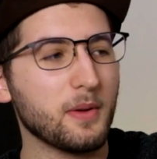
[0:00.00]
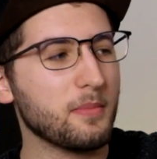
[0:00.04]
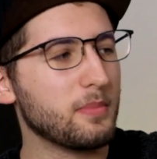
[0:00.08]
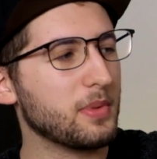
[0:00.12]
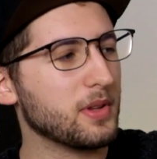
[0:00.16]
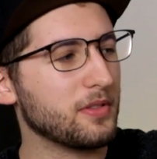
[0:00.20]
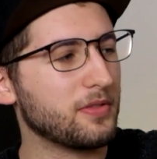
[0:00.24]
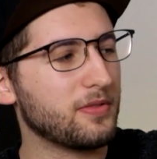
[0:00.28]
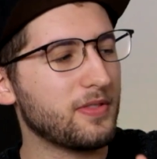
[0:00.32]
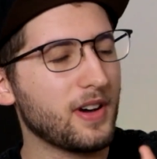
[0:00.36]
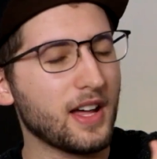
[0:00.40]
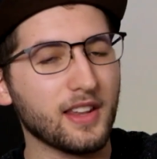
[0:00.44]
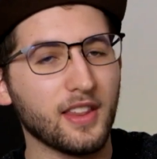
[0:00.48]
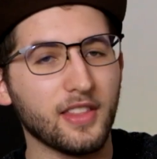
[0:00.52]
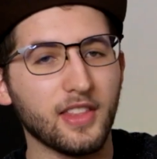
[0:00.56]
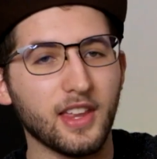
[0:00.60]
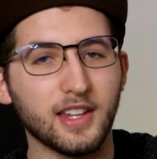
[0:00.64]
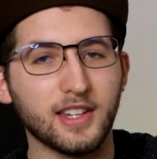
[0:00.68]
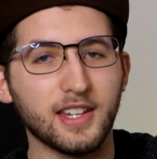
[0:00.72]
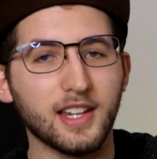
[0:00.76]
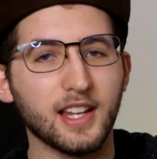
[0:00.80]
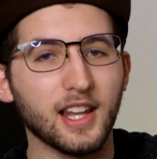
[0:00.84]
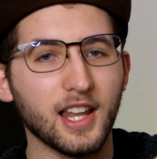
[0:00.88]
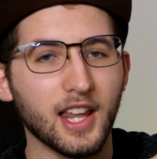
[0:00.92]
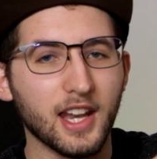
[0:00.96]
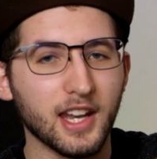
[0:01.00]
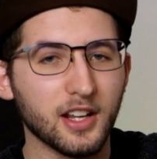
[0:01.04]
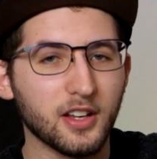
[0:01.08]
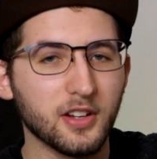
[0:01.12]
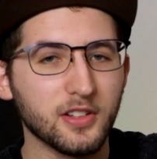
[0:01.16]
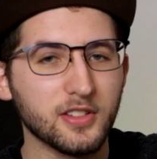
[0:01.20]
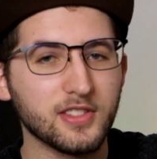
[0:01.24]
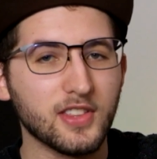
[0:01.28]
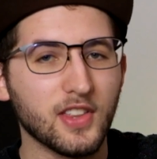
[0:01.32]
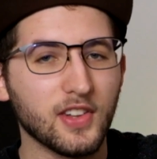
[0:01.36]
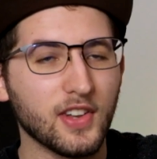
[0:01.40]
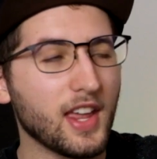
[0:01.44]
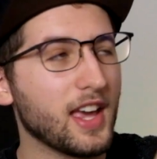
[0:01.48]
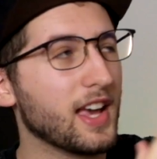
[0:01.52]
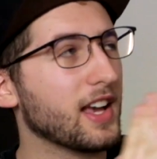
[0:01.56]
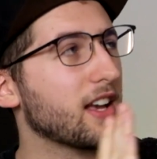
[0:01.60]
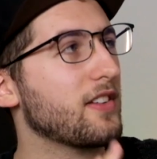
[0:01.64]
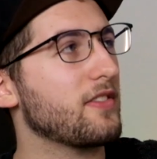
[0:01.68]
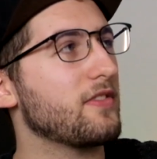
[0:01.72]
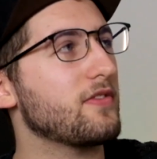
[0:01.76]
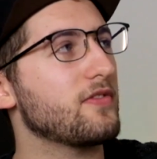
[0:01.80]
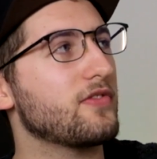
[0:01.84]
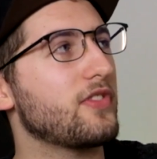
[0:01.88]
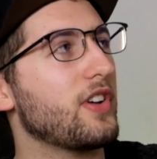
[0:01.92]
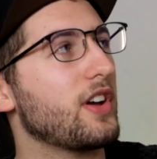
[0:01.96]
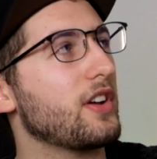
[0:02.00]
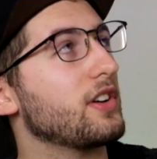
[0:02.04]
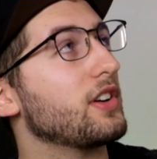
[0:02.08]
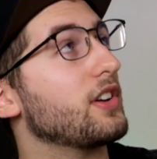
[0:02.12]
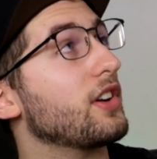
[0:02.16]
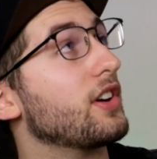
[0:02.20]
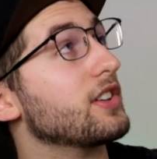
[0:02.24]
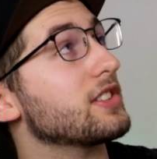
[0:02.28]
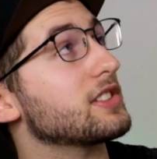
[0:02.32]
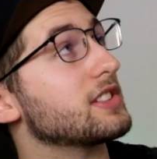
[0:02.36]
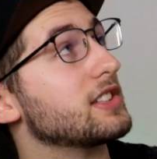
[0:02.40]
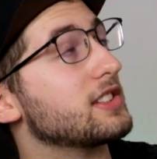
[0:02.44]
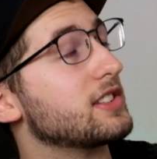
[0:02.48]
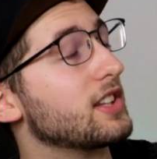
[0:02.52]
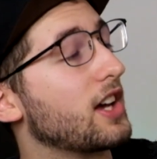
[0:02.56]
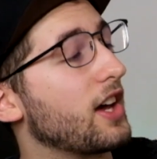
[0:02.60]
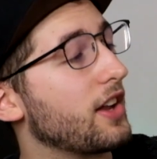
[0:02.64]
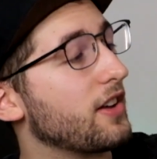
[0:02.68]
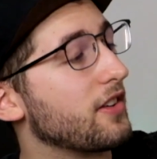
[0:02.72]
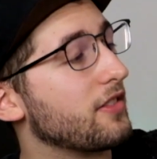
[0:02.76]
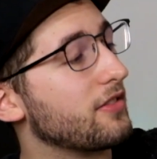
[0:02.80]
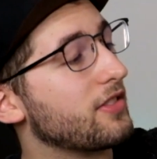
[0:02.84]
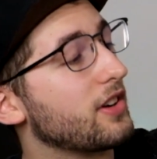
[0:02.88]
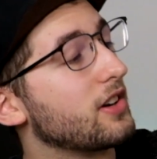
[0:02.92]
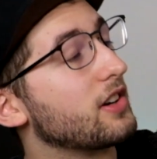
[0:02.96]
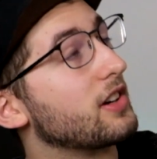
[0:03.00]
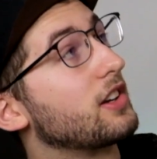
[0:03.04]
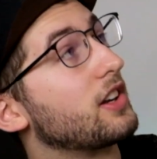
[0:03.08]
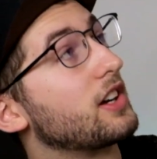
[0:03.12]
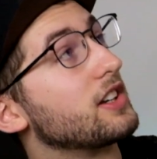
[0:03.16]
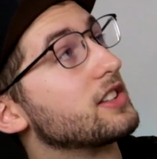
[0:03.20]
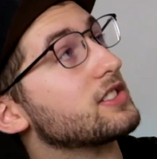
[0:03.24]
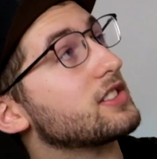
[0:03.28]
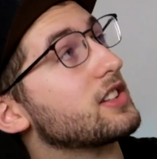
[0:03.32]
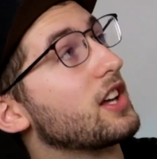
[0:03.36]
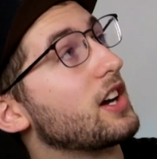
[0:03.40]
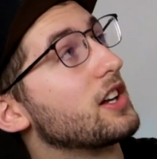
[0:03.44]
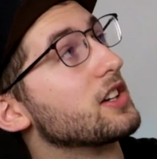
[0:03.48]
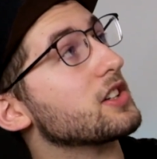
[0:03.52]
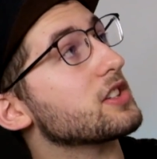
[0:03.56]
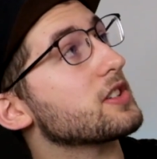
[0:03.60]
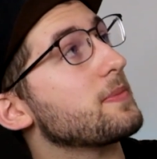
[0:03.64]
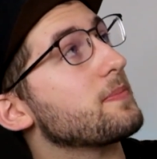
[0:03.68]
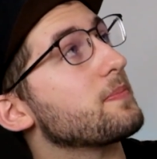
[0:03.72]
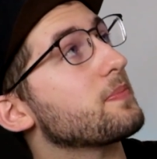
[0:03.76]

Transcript: but the fact that they didn't let it go to the neck, very nicely done, very nice touch.